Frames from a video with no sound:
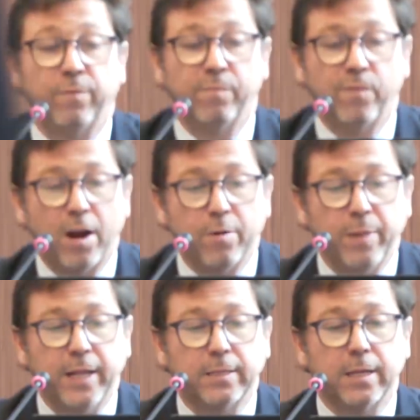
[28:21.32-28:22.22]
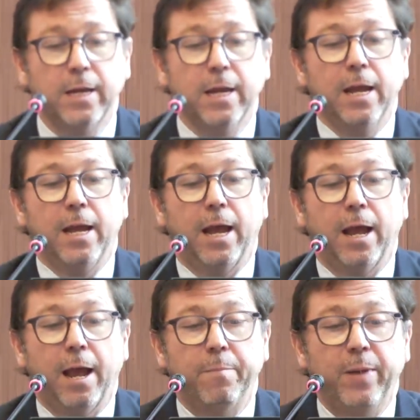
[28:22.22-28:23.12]
of environment,
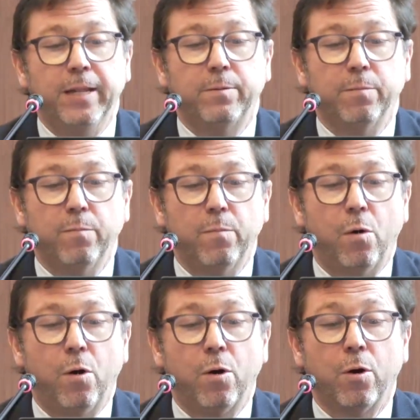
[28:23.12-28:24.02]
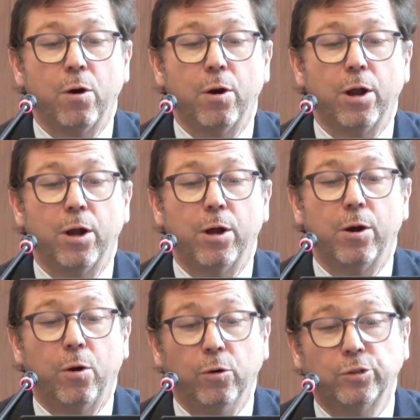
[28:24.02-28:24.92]
a bit more
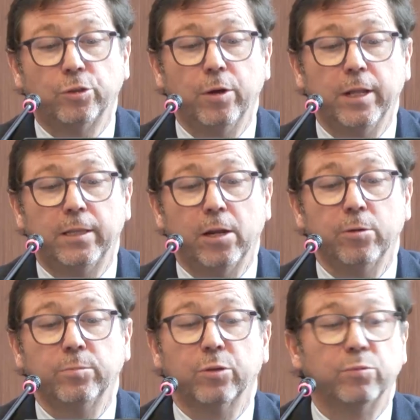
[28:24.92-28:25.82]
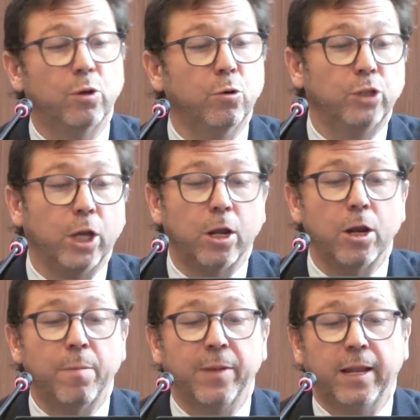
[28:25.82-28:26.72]
also in terms of
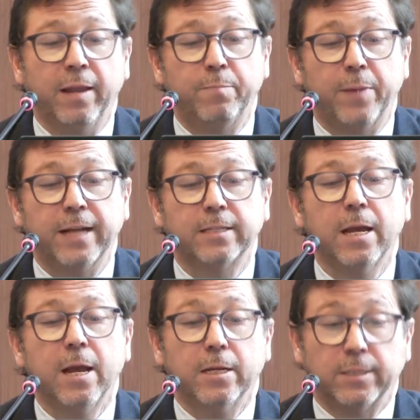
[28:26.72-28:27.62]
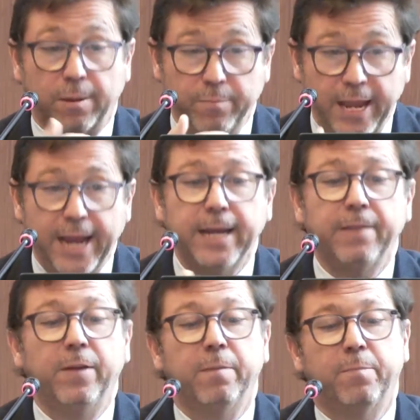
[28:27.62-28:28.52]
socioeconomic impacts, some
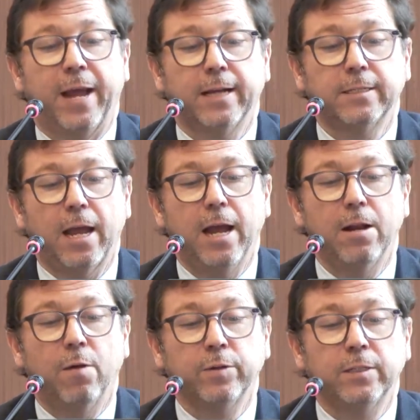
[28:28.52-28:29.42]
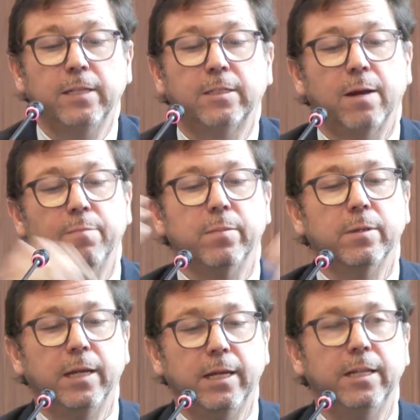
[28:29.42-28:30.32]
negative impacts, and obviously some
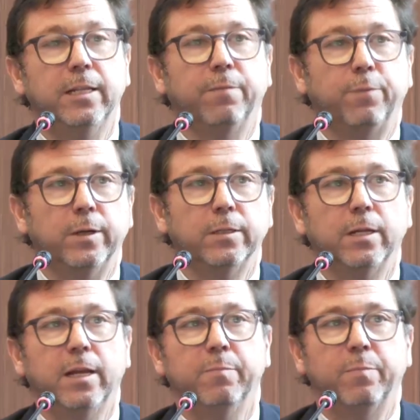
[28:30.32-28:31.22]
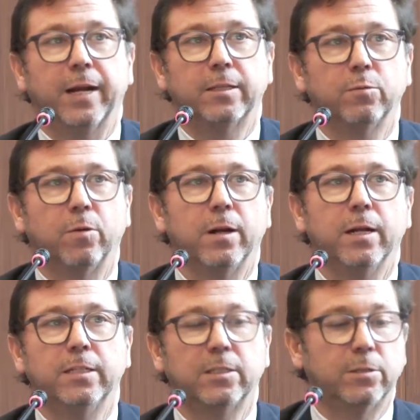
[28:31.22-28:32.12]
indifferent impacts, where
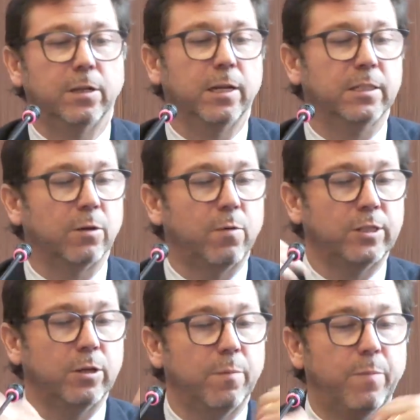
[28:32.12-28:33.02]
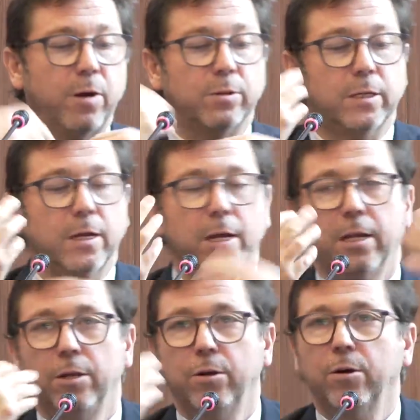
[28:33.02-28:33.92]
it's a question about,
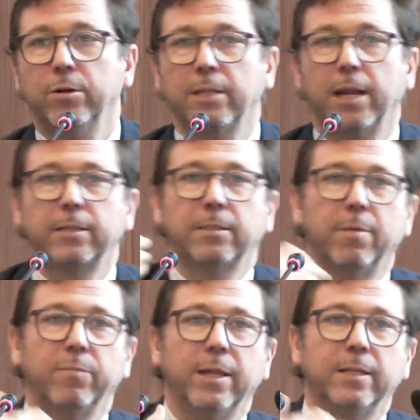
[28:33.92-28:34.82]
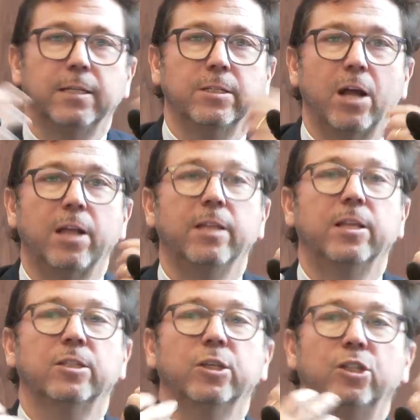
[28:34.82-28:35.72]
it's like some things it
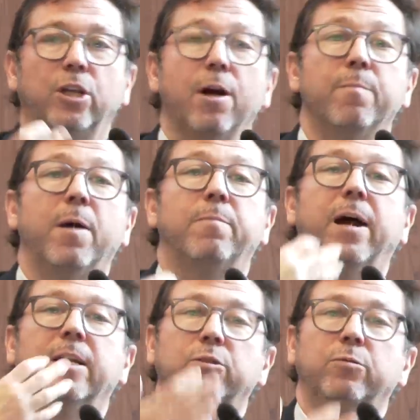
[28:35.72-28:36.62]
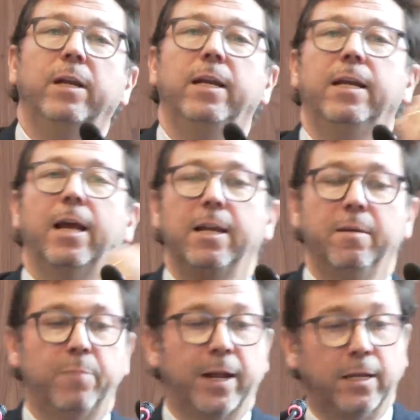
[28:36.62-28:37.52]
doesn't come up as really an
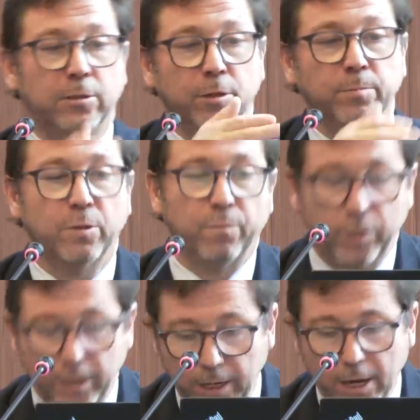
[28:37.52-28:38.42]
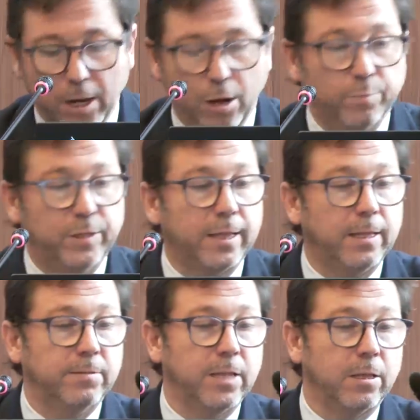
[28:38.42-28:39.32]
impact in terms of the
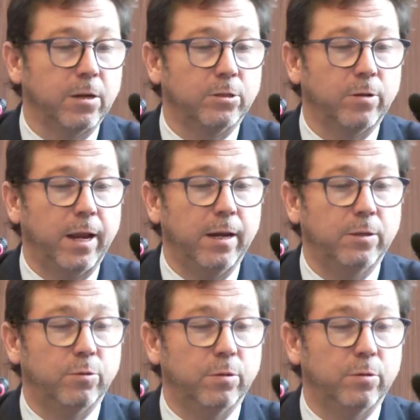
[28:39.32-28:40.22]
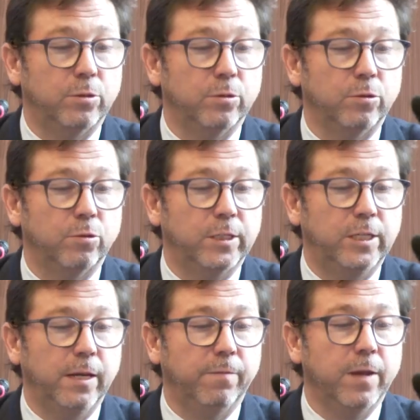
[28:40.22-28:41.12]
objectives that they're trying to
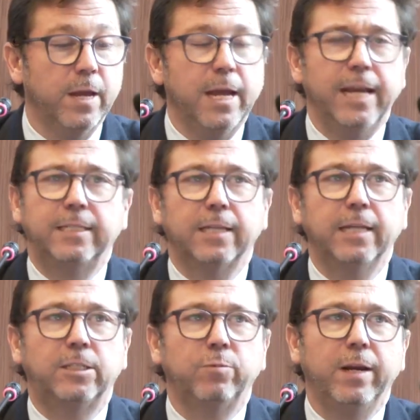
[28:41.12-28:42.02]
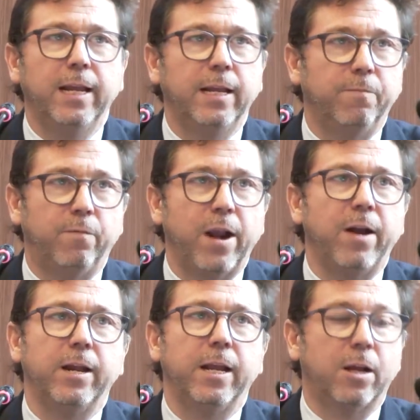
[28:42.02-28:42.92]
achieve. It's really
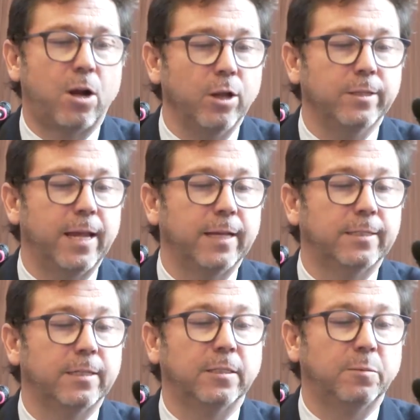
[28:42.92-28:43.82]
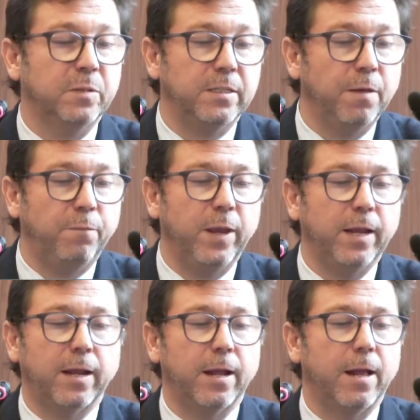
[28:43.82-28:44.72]
very context
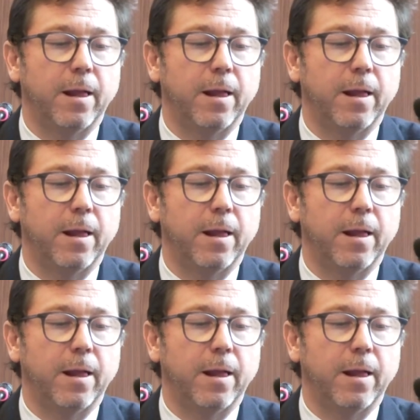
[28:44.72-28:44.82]
specific.